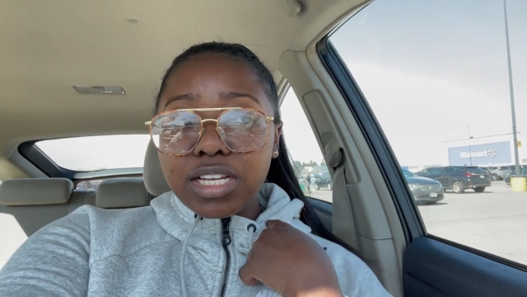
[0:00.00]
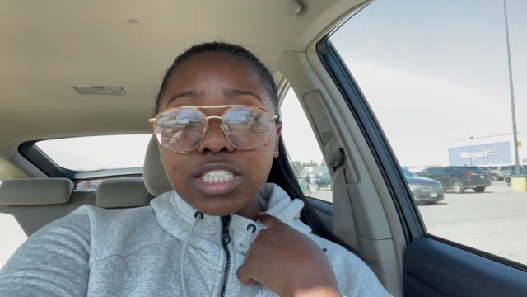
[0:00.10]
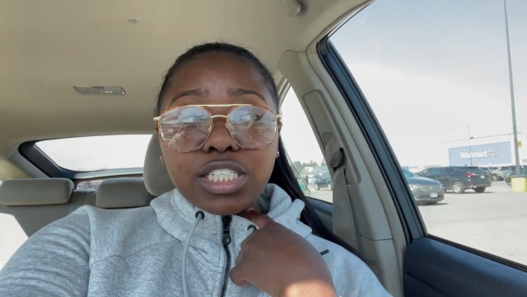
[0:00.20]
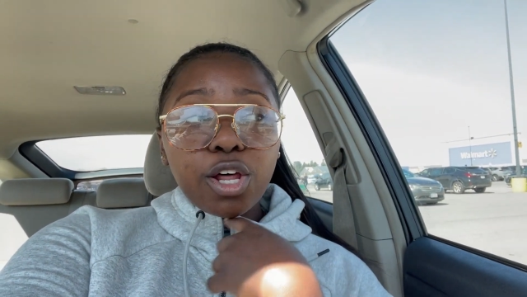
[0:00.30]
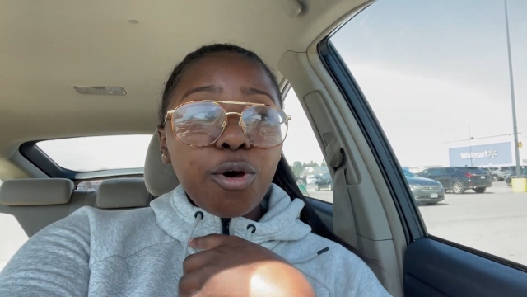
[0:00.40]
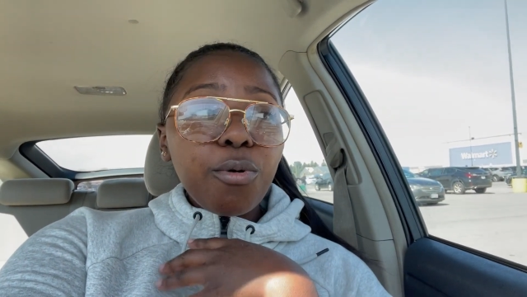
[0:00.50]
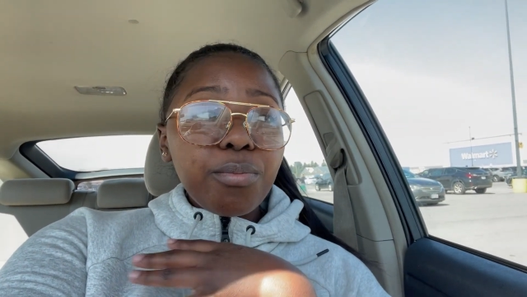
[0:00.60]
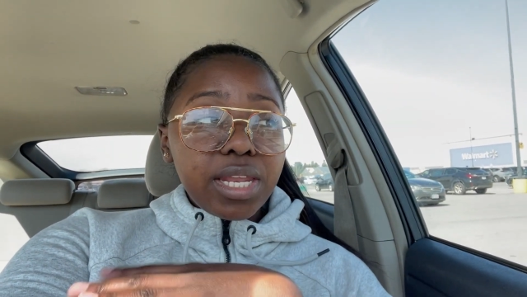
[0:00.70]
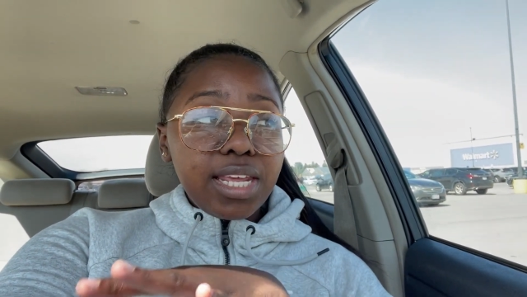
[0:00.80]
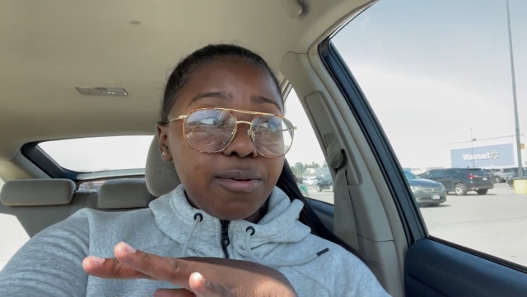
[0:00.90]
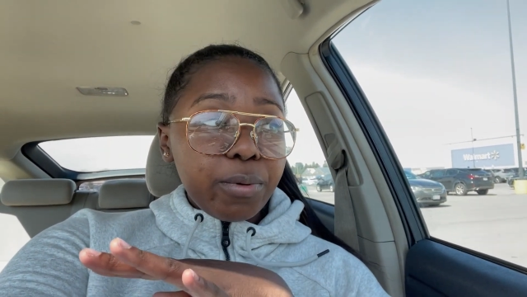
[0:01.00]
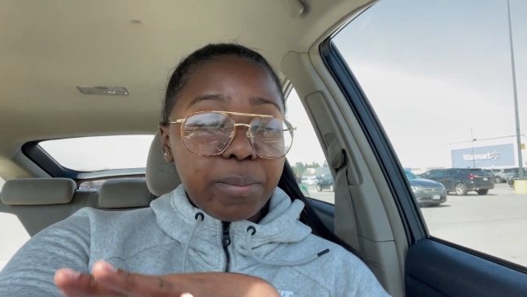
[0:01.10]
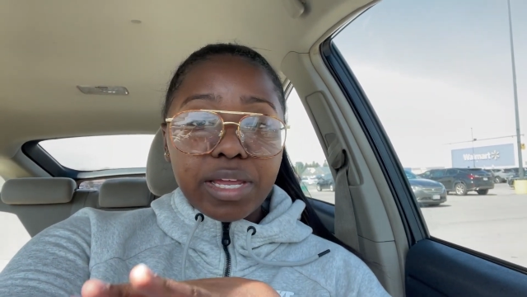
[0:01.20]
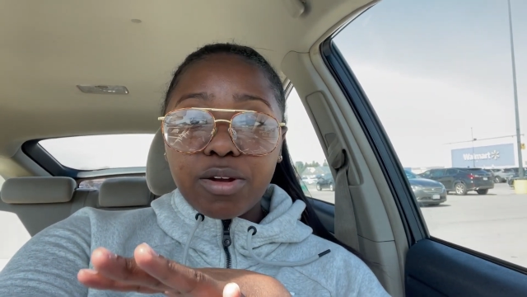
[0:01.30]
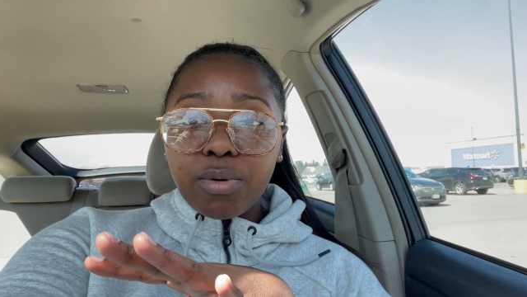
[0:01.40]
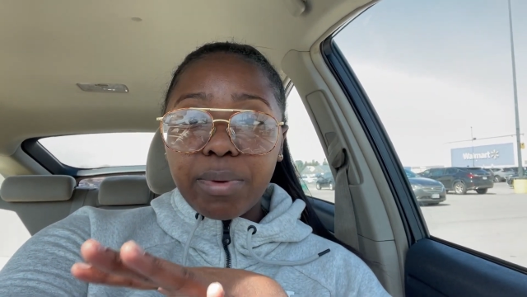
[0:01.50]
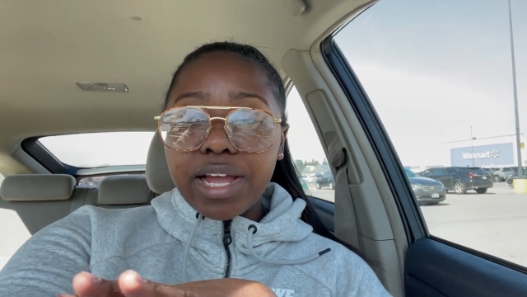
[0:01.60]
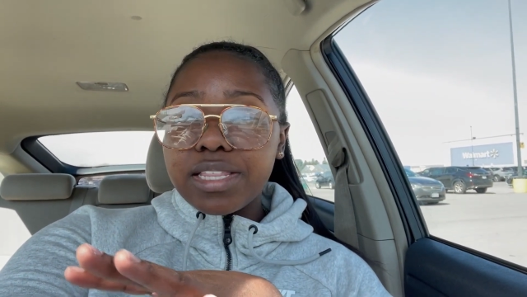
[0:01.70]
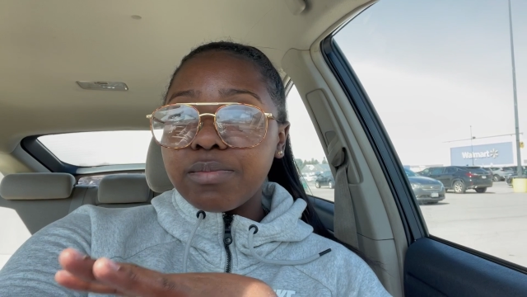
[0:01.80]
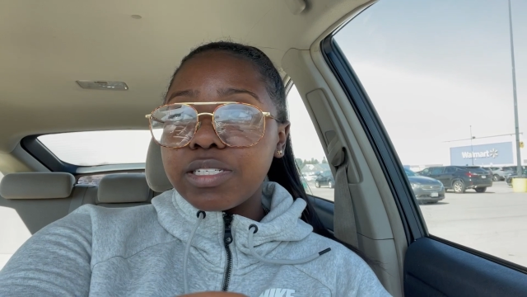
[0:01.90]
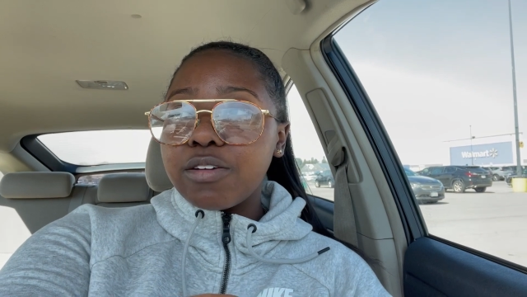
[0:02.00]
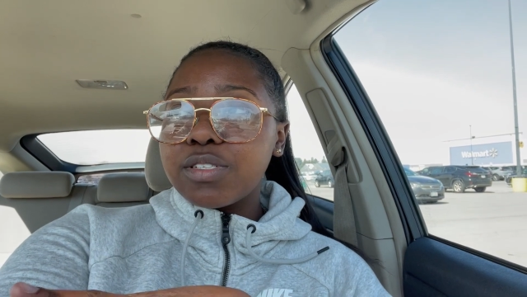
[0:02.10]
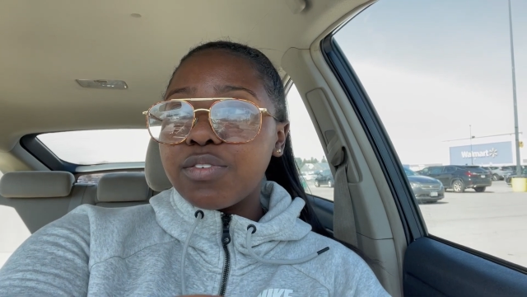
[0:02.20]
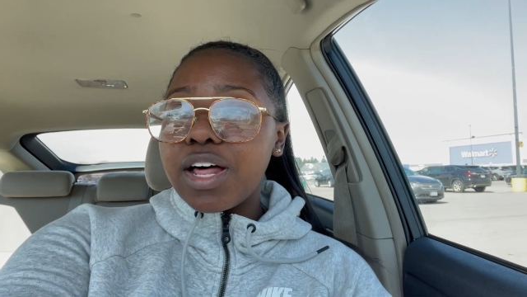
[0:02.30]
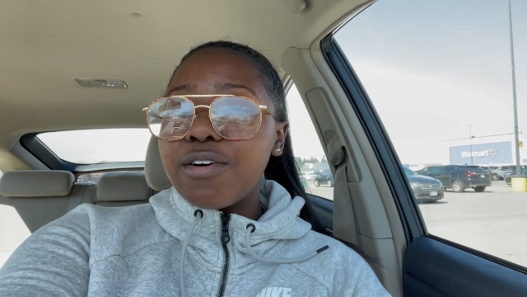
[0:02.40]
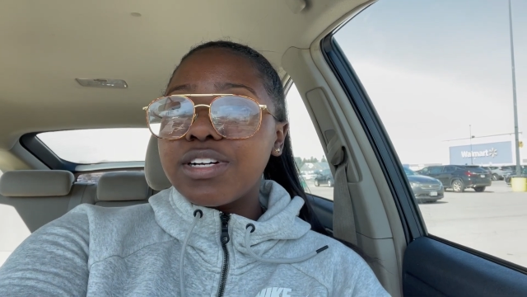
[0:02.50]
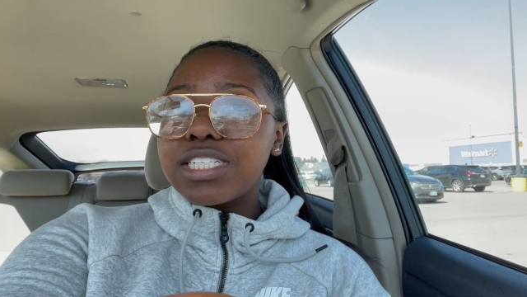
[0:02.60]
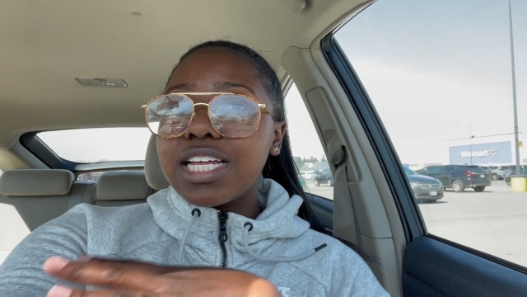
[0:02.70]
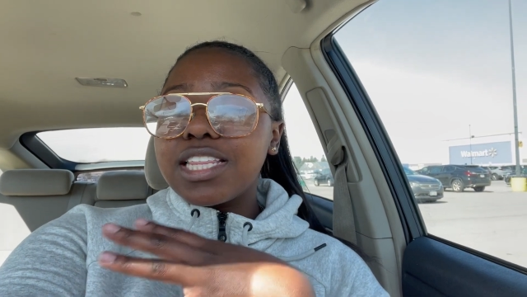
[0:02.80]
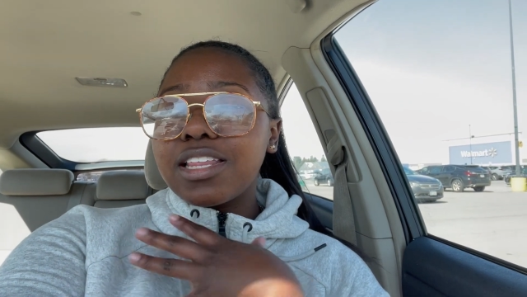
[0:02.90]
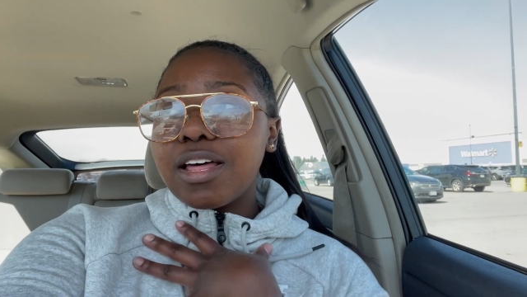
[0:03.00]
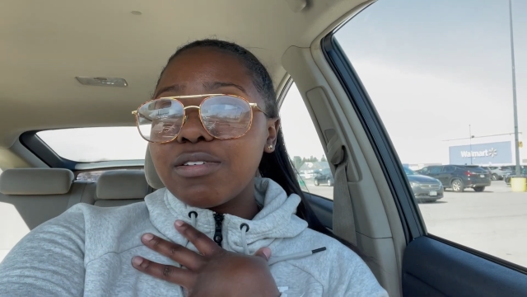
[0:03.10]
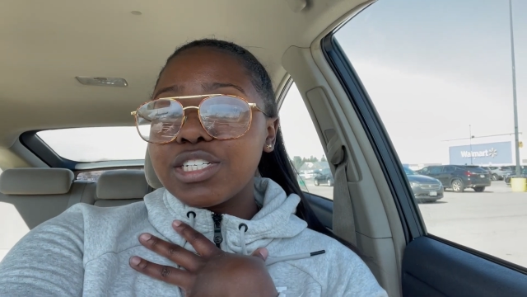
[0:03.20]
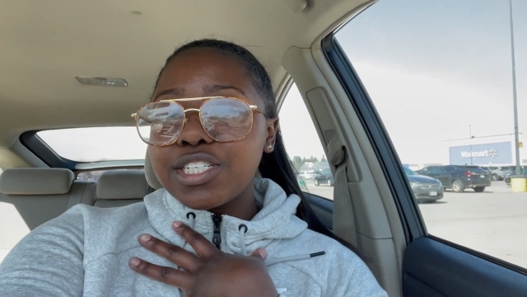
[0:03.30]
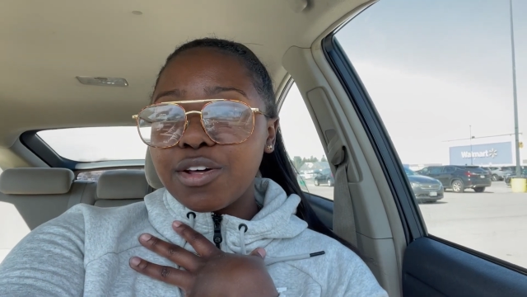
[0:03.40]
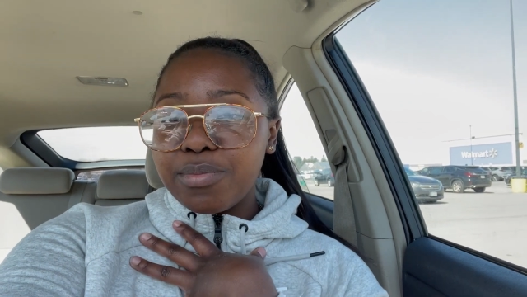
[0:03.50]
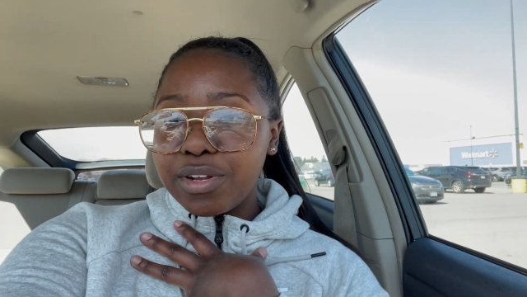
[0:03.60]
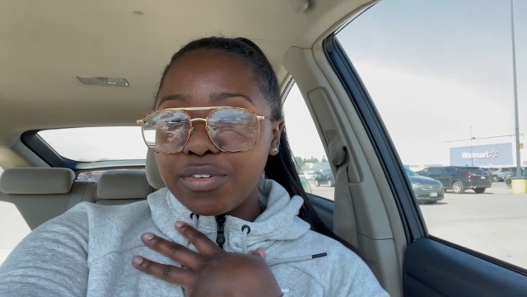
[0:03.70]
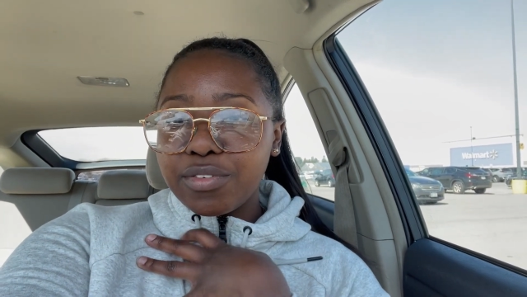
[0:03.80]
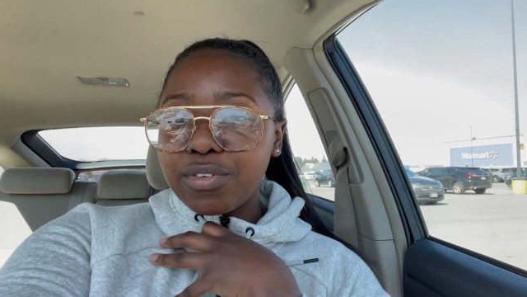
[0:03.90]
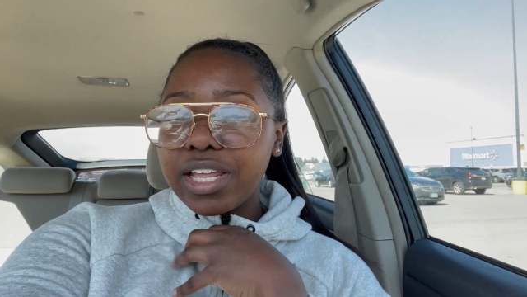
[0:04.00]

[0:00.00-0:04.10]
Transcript: so many women were buying themselves flowers, and I thought that was just so beautiful.